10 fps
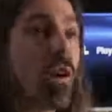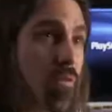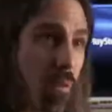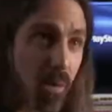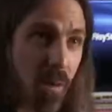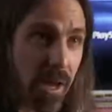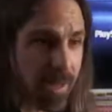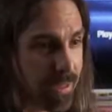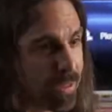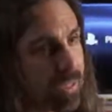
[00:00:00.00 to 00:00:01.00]
off one
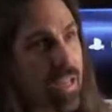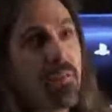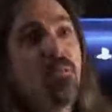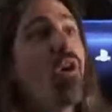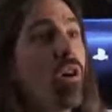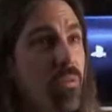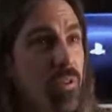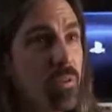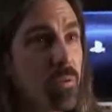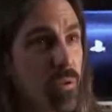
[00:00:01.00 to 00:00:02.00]
way and evolve
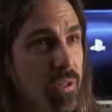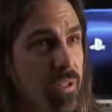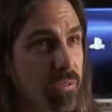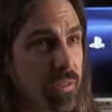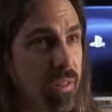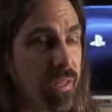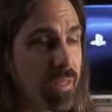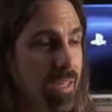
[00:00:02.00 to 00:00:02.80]
into a totally different thing.